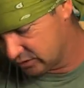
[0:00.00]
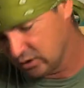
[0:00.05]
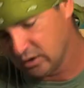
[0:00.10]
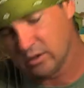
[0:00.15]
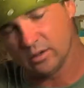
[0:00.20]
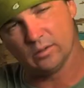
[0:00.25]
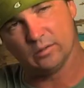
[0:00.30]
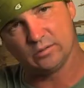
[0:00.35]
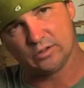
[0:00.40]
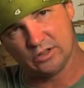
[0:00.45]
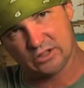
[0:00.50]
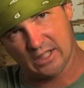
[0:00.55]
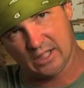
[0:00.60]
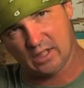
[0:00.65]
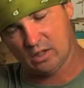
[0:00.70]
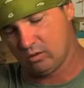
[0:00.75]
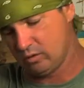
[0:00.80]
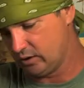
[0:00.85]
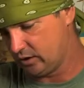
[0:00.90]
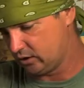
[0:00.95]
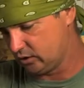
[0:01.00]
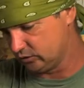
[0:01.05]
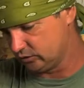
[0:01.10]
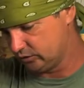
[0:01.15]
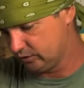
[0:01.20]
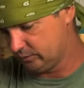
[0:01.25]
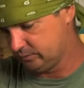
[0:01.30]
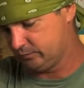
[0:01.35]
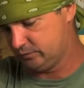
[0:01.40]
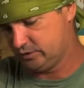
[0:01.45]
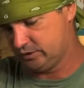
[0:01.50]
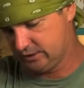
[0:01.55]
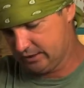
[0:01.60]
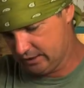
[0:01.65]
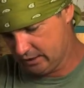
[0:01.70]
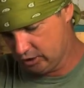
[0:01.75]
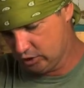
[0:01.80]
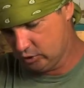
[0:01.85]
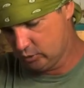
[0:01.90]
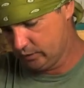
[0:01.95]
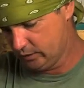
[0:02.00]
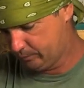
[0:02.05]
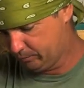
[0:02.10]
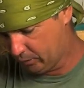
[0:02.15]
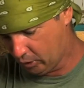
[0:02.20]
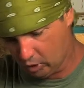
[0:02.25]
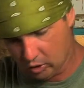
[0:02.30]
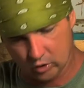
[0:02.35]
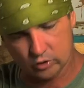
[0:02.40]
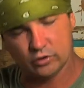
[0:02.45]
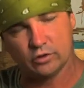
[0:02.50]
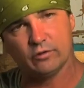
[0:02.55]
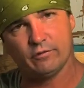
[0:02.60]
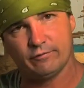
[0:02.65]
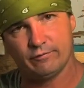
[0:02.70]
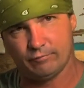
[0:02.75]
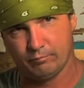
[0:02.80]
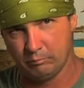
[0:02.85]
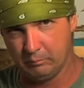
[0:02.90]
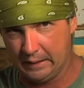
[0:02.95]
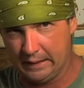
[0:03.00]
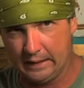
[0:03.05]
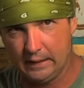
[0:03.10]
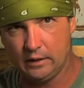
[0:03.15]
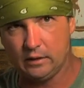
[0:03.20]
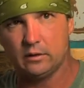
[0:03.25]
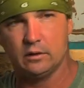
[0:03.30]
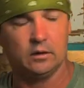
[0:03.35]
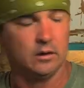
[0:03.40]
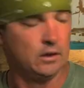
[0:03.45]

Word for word: up check on it because them sinewy parts of meat